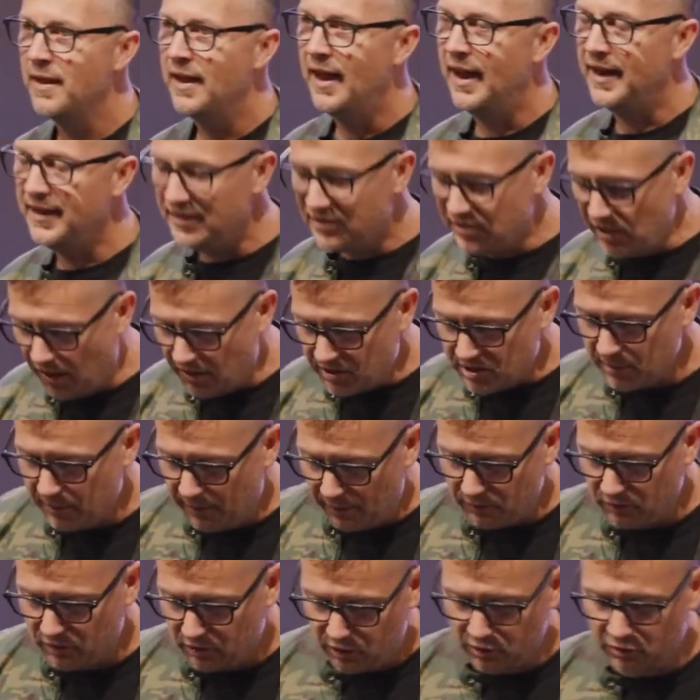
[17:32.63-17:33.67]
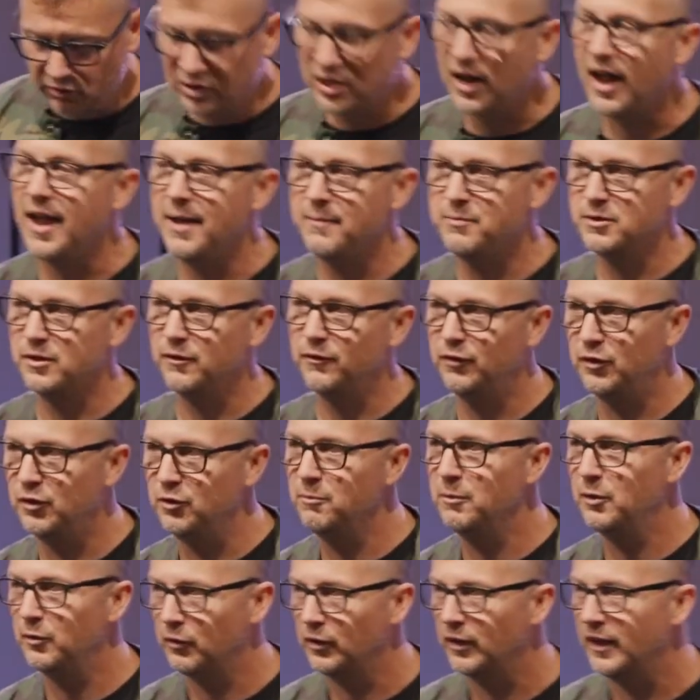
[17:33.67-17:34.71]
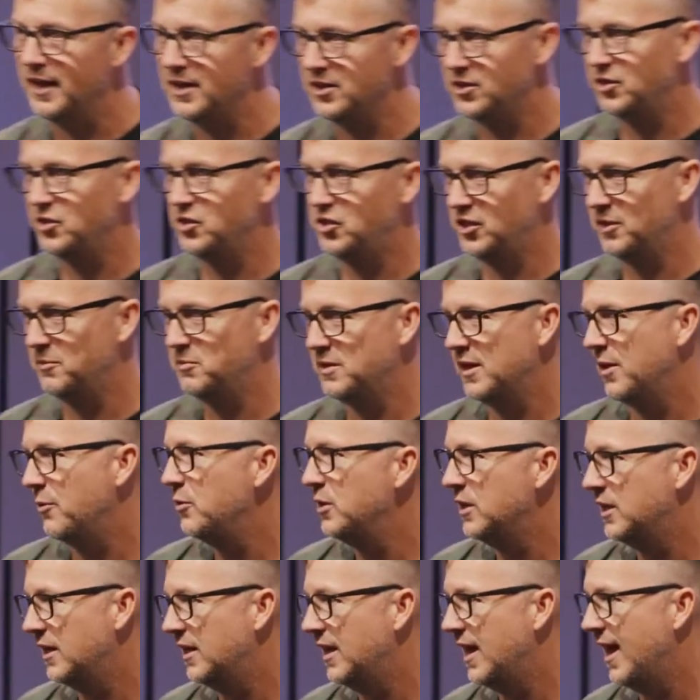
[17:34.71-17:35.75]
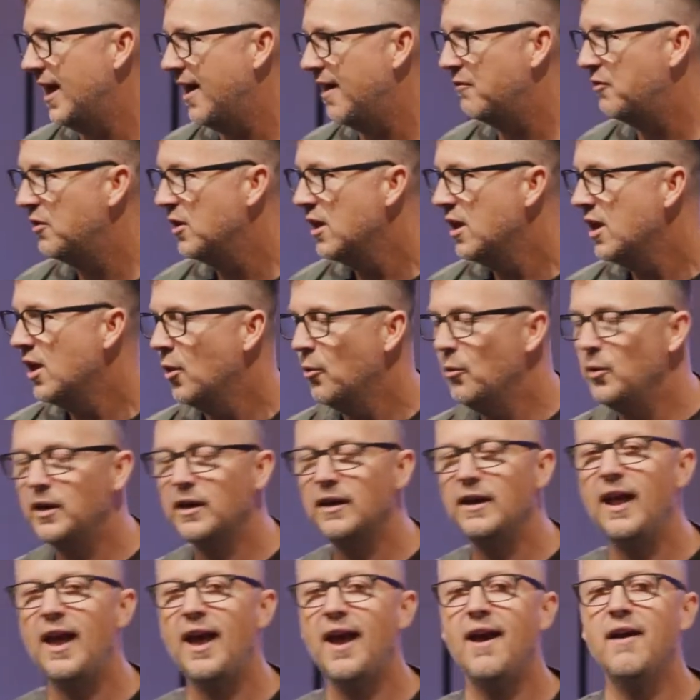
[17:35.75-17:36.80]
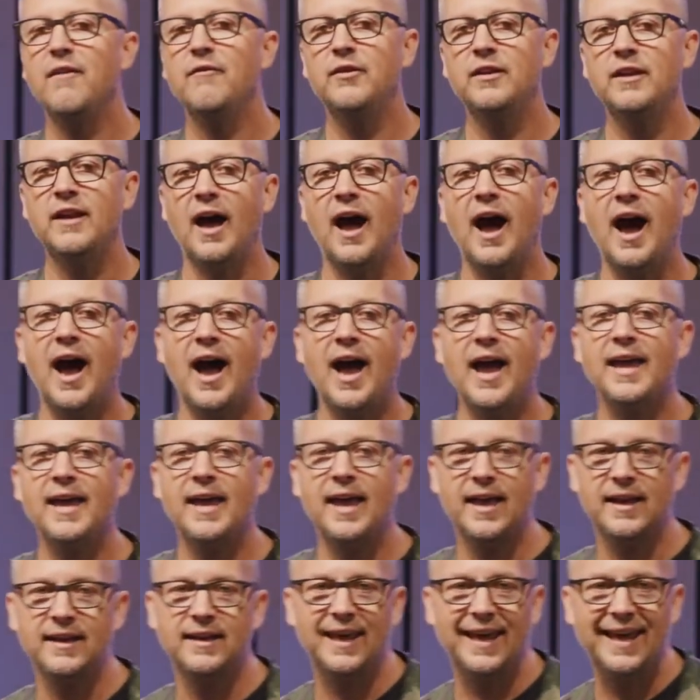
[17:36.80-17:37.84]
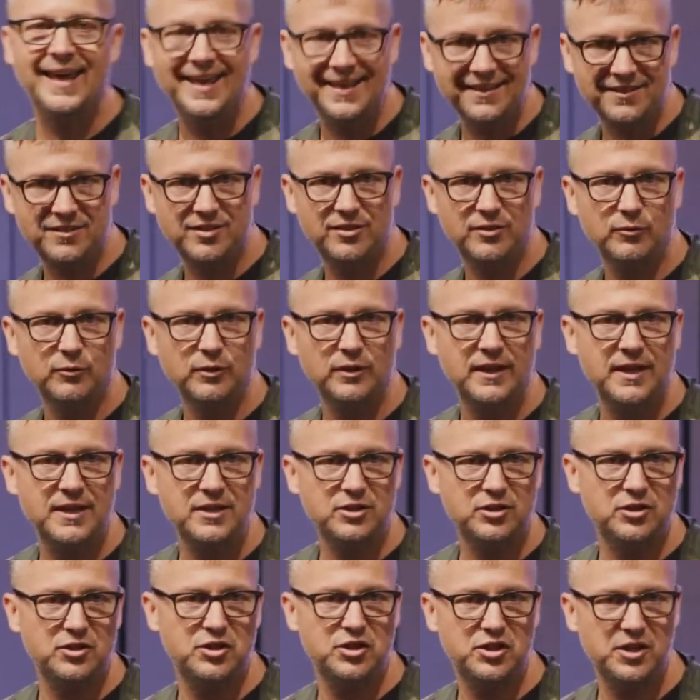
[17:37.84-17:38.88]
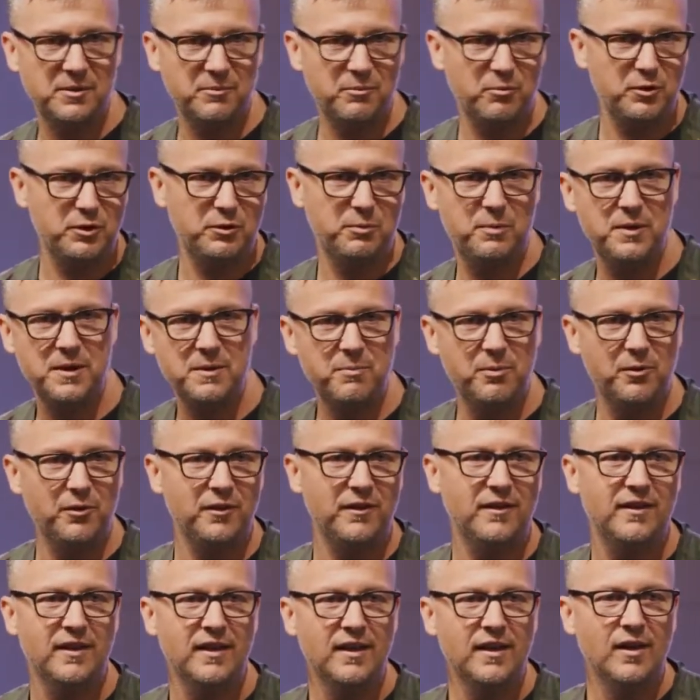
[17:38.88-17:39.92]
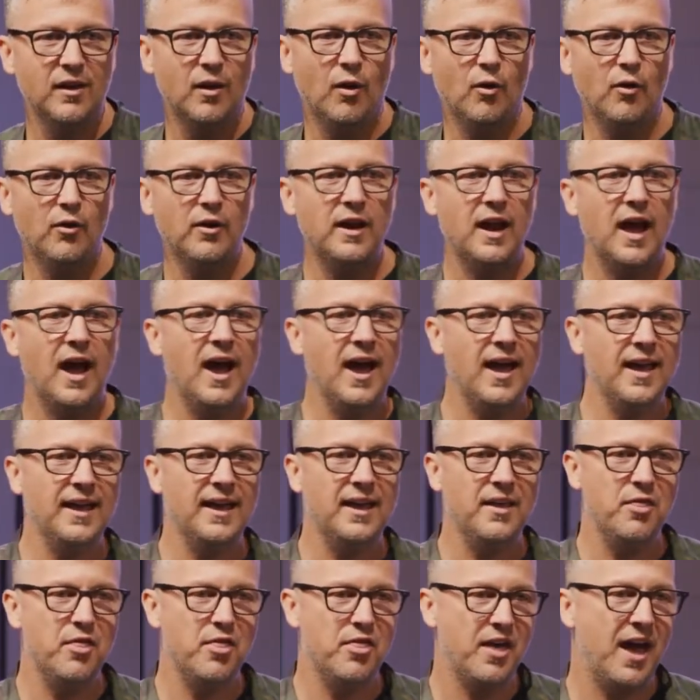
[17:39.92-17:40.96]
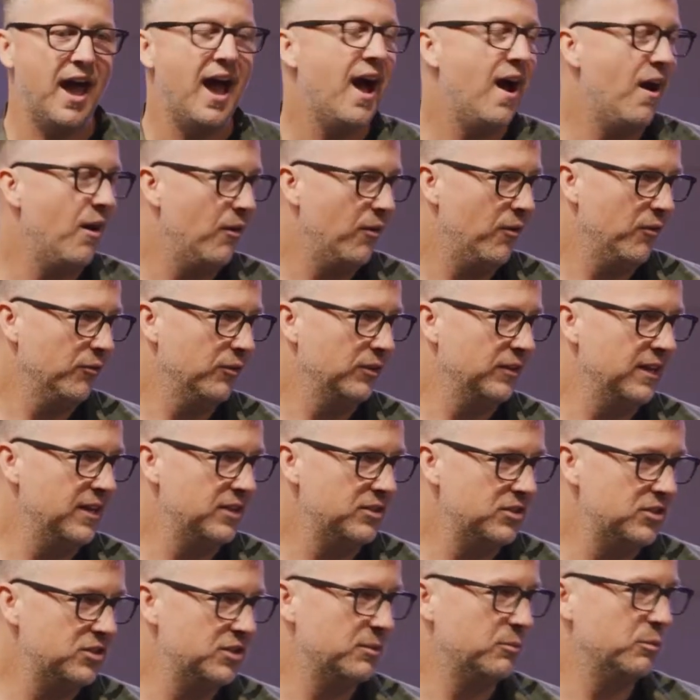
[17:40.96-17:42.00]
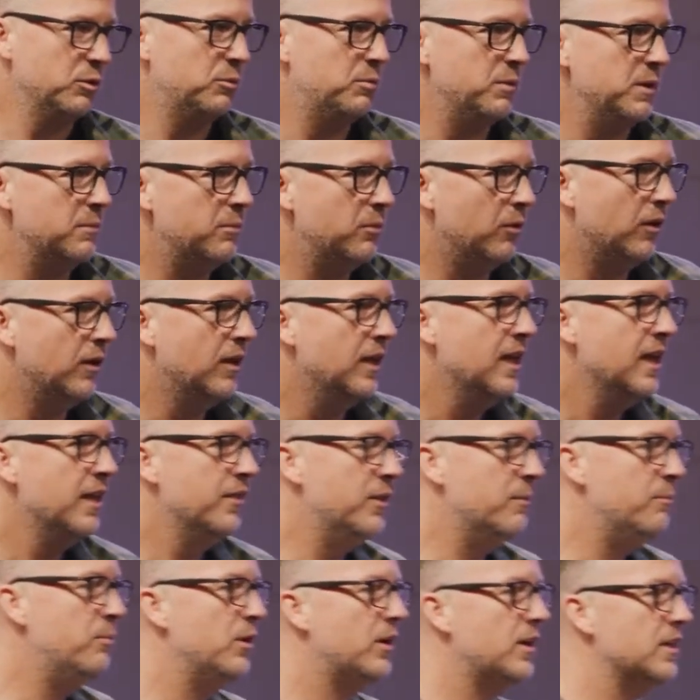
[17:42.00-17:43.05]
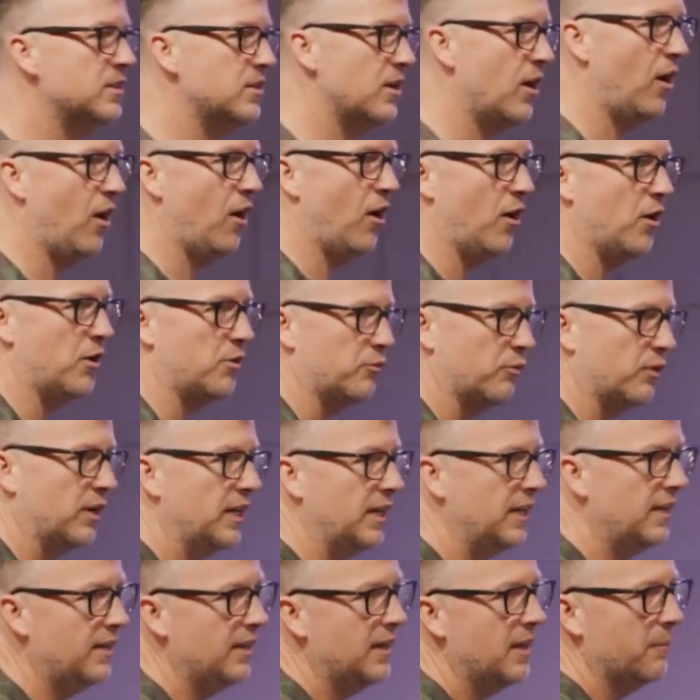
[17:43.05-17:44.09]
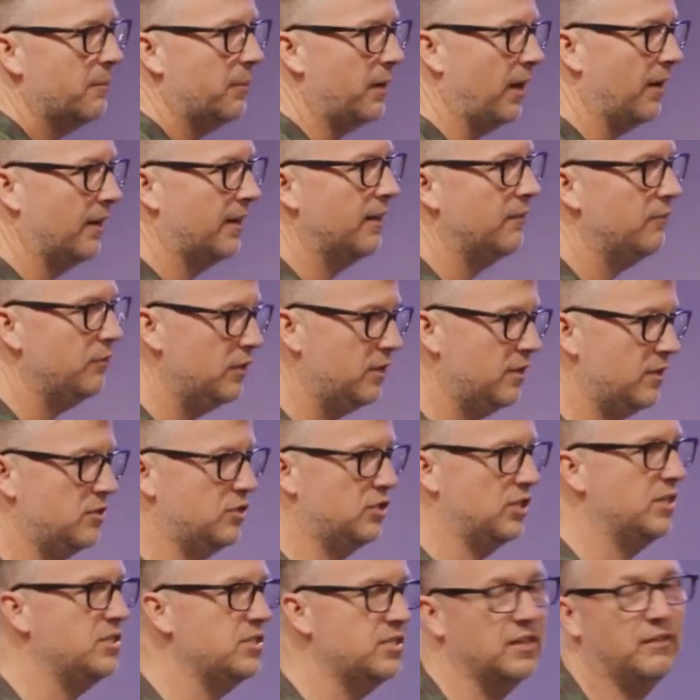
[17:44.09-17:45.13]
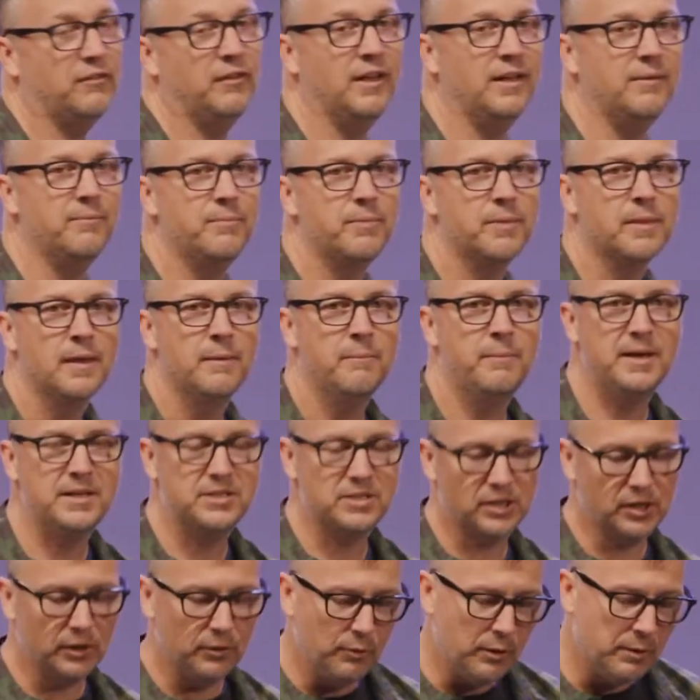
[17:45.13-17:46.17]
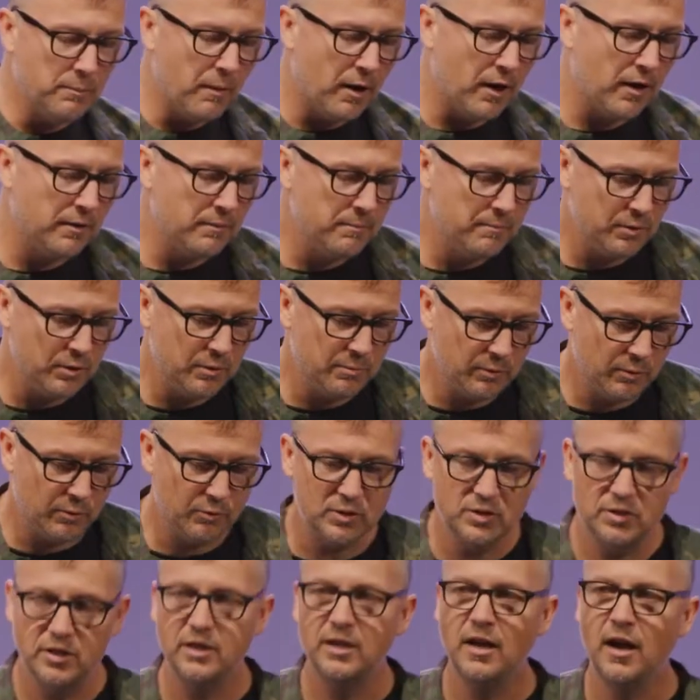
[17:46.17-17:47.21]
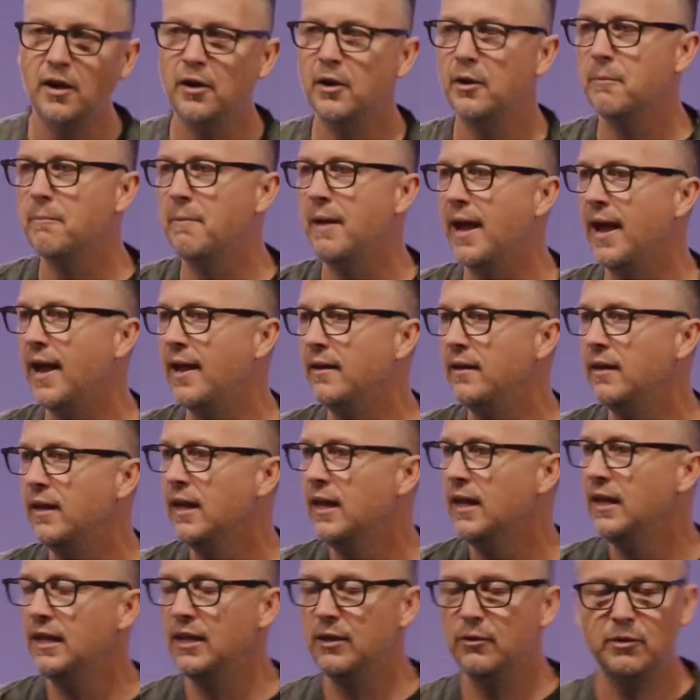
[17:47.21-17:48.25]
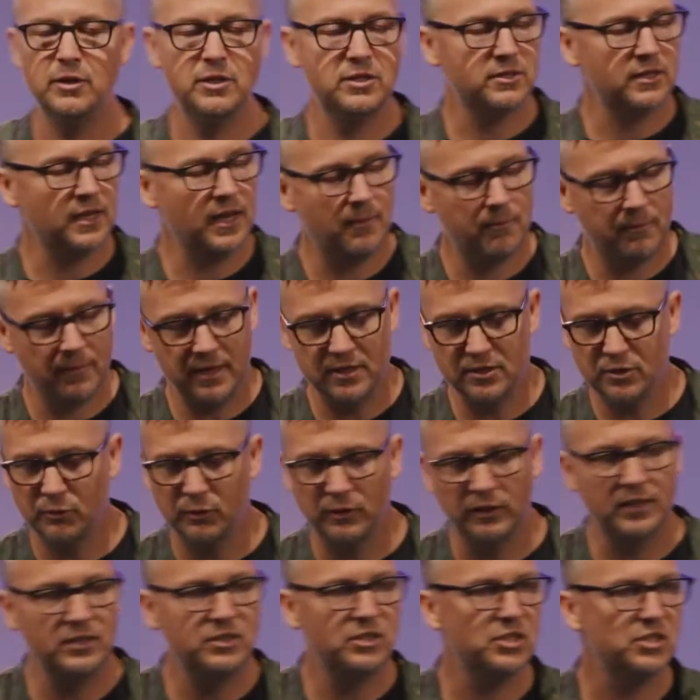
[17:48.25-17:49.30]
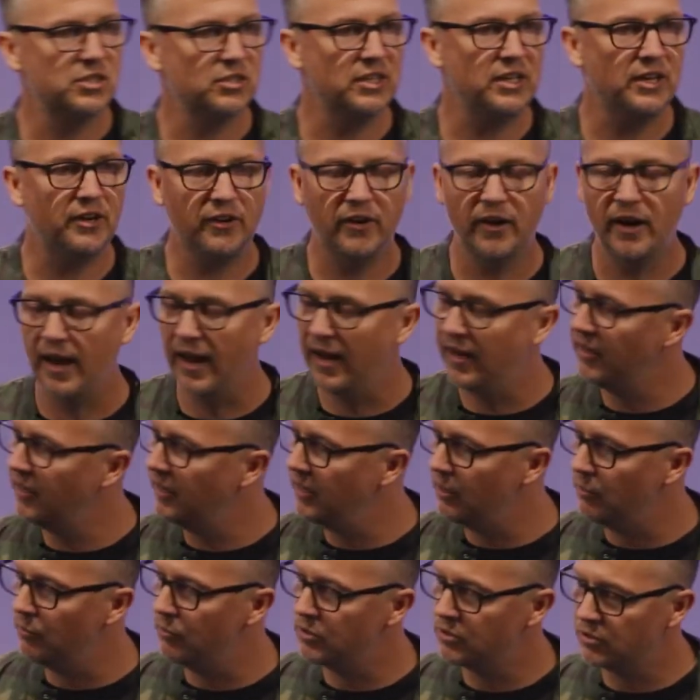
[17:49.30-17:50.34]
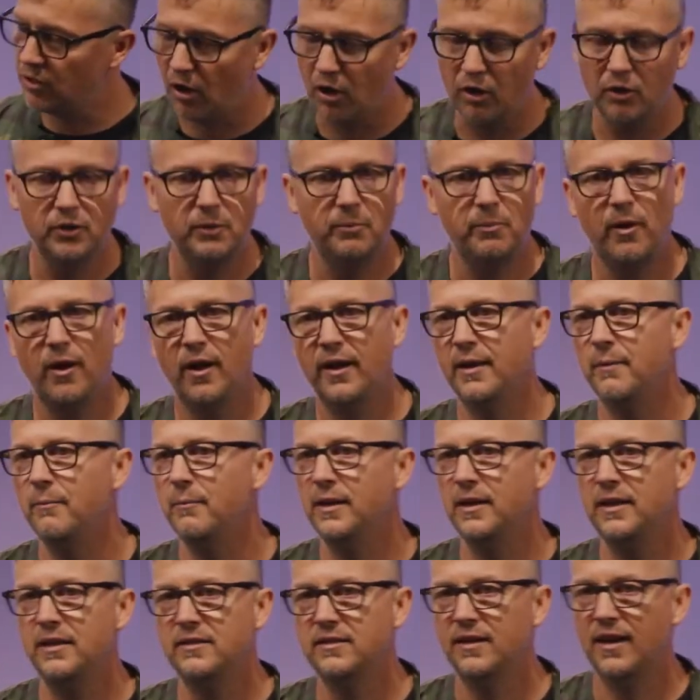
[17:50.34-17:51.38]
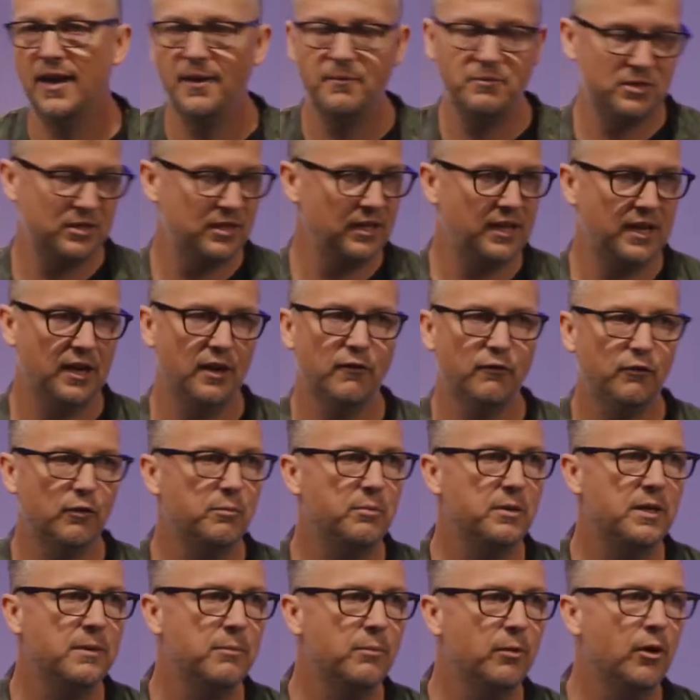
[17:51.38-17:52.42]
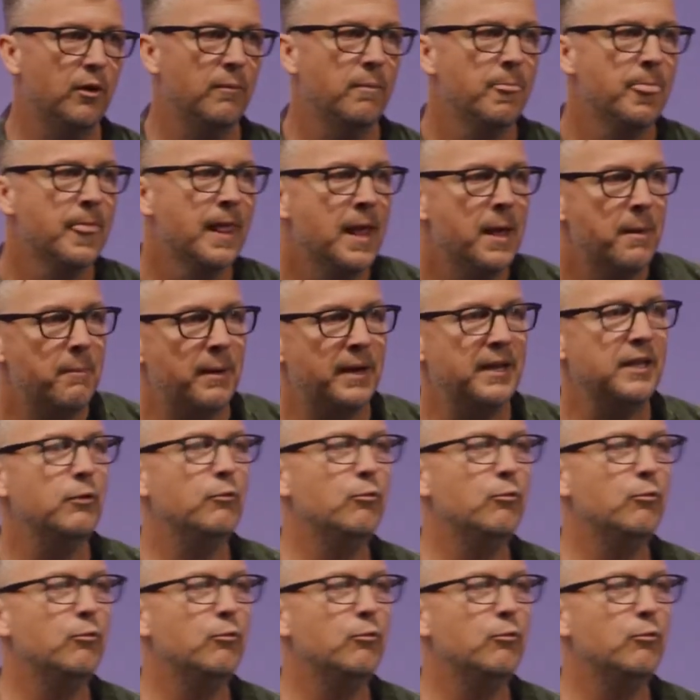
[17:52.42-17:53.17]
And he talks about two types of human relationships that we can have. We can have an I and it relationship with people, or an I and thou relationship with people. The book is a hard read, but I'll give you the gist of it. Basically, when Martin Buber was a younger man, he was he's a religious leader, and he was called upon at many times to care for people. But he